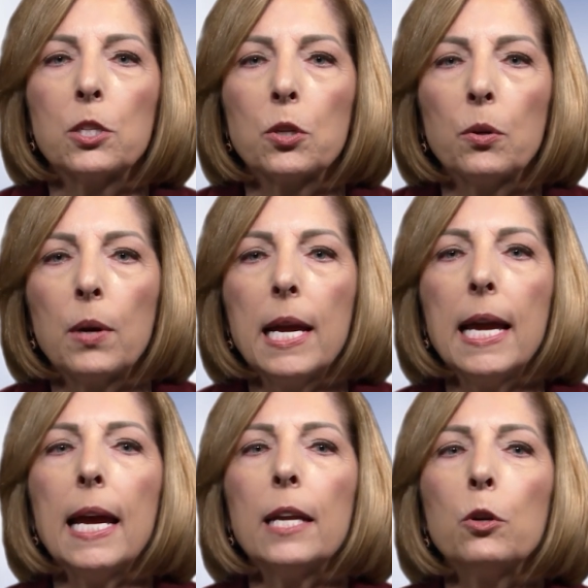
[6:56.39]
to
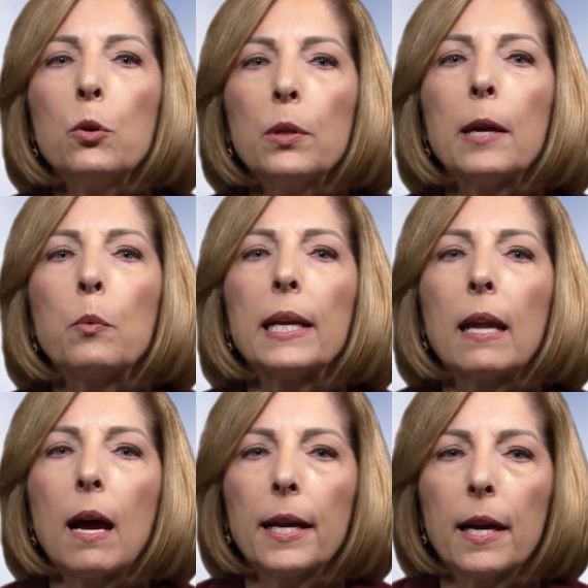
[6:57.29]
and who they
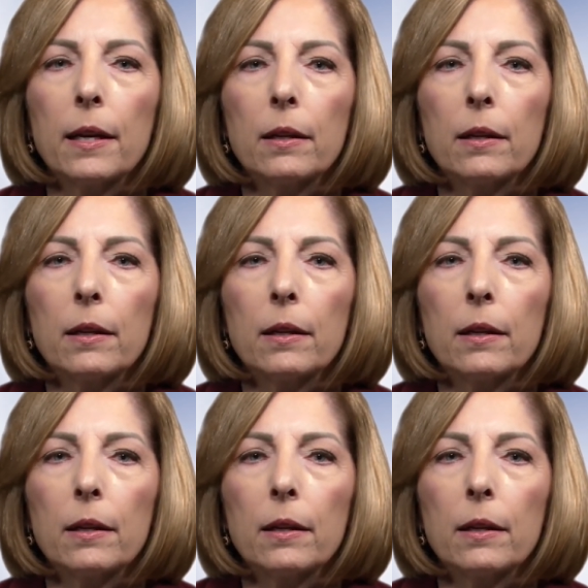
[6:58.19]
rely on,